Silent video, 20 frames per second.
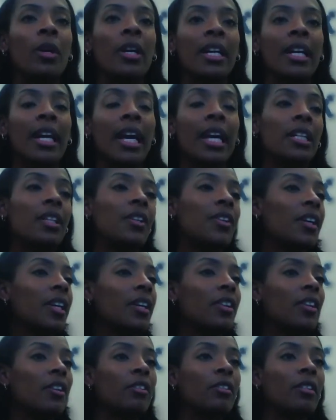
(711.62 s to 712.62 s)
anything
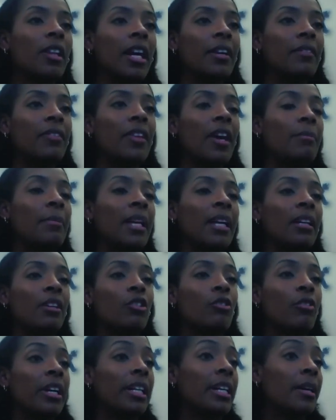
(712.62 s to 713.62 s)
in their life that made a
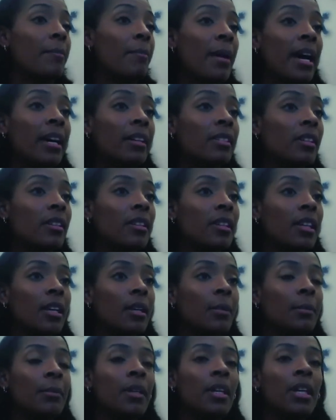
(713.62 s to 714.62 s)
great impact on
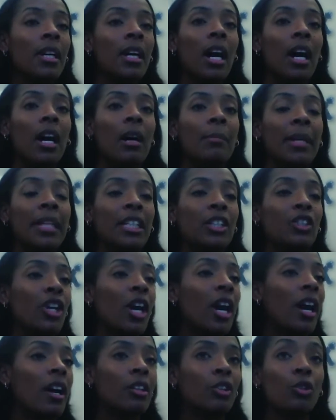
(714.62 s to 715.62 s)
them, any
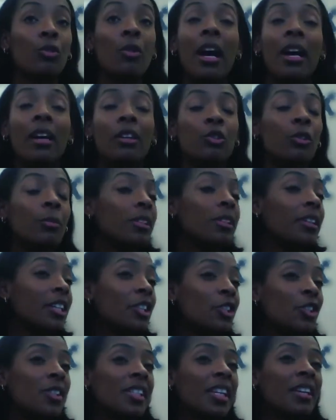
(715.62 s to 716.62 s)
trials,
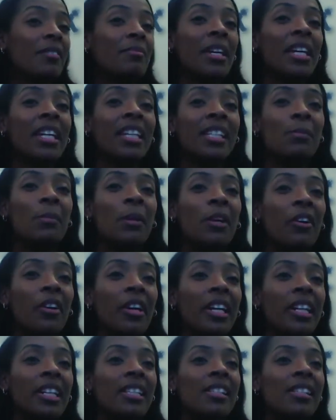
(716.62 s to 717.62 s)
tribulations they may
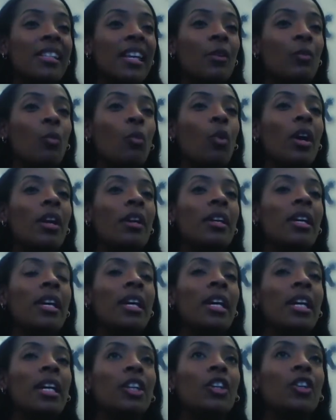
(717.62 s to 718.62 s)
experience, and what,
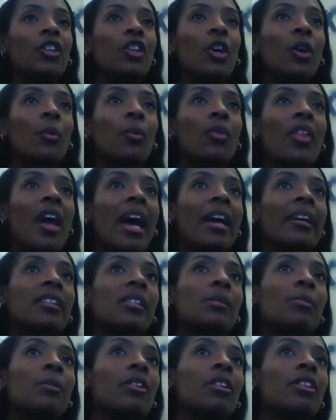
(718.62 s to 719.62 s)
that
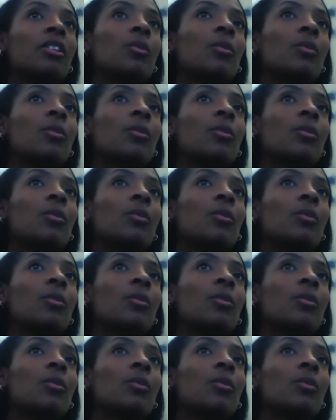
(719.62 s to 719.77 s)
experience was